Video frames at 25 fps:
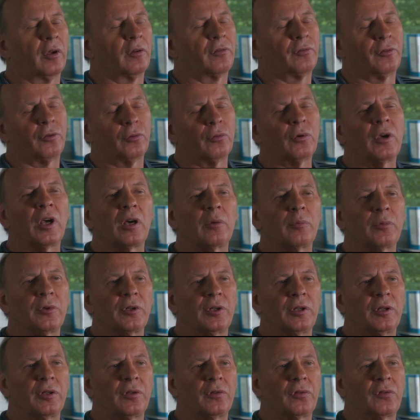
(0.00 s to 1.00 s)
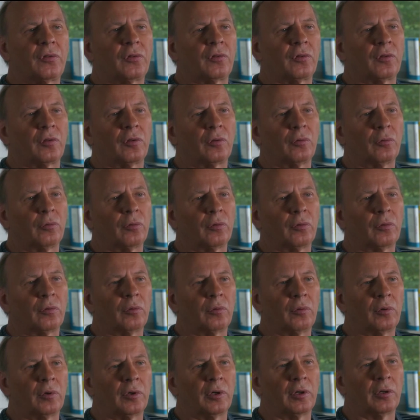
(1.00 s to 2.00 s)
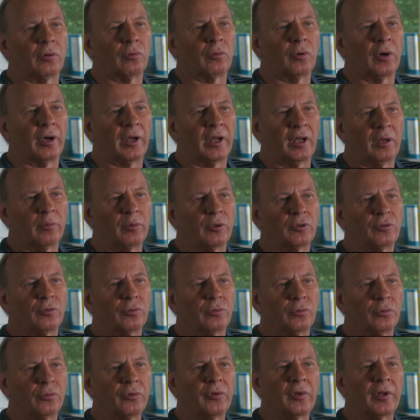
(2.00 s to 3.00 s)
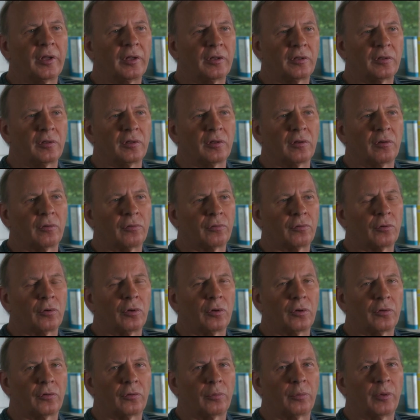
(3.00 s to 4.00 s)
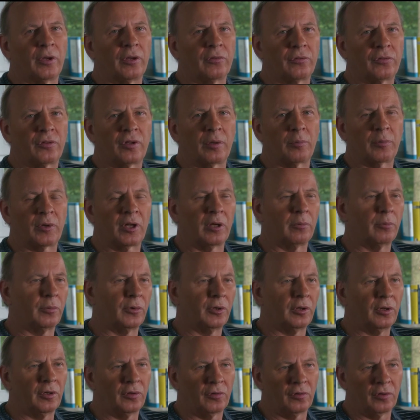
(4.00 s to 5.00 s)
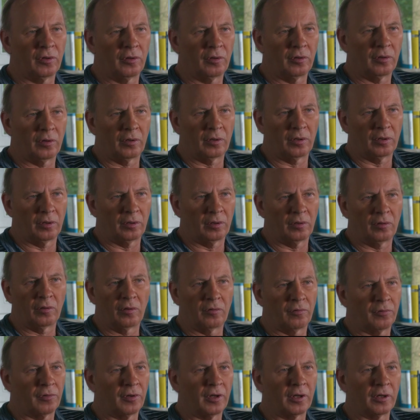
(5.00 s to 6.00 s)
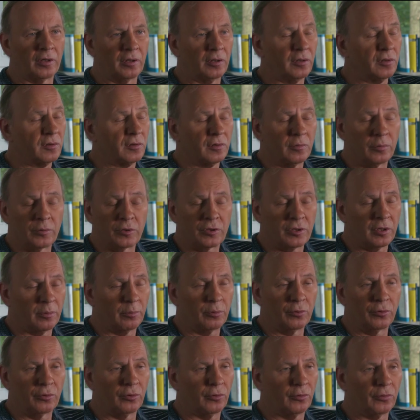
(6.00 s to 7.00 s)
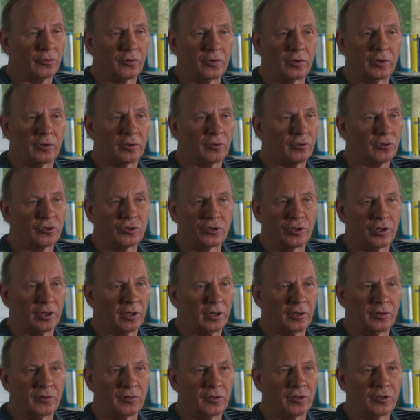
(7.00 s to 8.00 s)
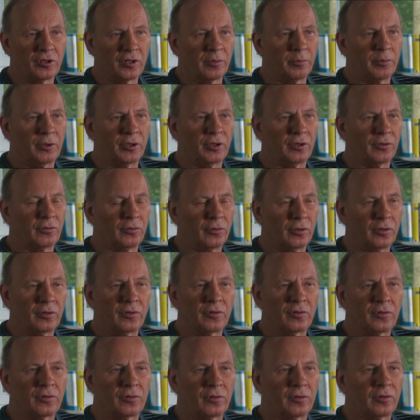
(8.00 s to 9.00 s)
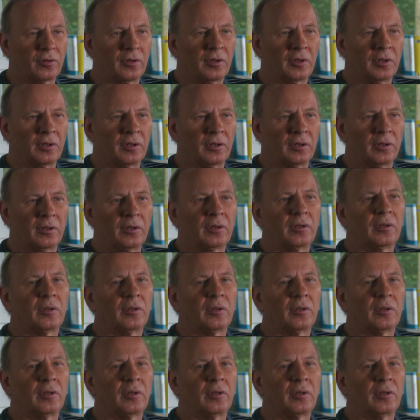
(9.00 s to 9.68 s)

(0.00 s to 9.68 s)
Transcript: are few companies who, uh, who, are able to do that. Of course, we have some companies in, uh, in the Far East which are producing Chinese and Japanese fonts. Uh,